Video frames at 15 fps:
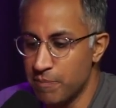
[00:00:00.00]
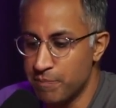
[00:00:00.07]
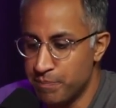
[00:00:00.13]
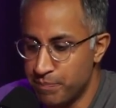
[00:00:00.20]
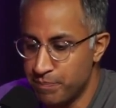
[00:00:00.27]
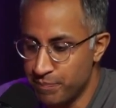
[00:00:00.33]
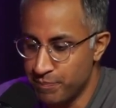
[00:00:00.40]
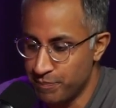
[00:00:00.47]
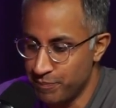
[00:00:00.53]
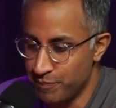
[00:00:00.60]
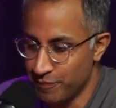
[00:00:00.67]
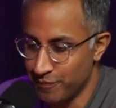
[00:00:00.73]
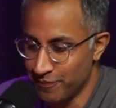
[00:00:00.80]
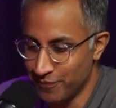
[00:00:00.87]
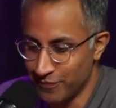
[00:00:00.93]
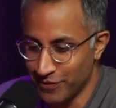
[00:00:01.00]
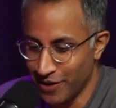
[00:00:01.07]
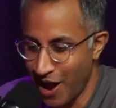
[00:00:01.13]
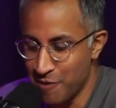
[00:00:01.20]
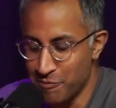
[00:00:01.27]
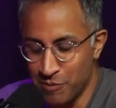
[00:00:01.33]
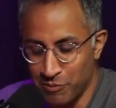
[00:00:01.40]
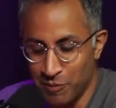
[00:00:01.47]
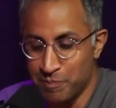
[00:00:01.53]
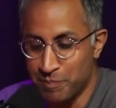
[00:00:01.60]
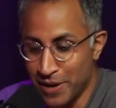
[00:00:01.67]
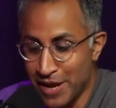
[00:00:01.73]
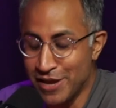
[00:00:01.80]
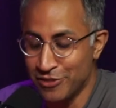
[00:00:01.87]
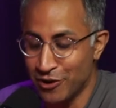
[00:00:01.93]
Weird titted kids. I remember
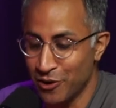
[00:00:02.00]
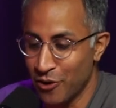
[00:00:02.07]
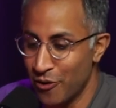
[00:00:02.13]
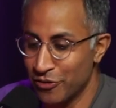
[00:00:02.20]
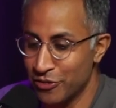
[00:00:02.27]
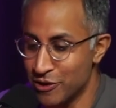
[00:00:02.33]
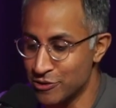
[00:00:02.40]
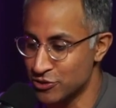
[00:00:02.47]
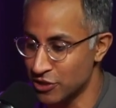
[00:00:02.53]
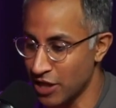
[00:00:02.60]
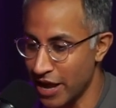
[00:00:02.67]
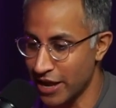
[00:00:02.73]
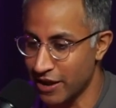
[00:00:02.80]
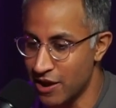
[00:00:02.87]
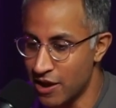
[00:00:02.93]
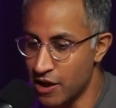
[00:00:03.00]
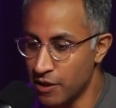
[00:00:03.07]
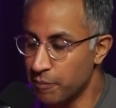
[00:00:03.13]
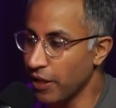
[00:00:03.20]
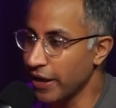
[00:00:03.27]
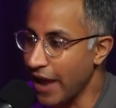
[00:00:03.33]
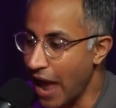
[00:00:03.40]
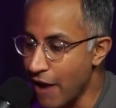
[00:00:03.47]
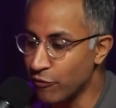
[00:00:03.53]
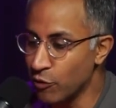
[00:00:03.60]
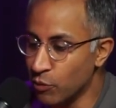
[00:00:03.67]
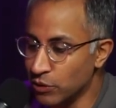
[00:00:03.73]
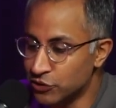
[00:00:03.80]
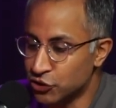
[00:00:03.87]
being there going, "There's like, like everyone's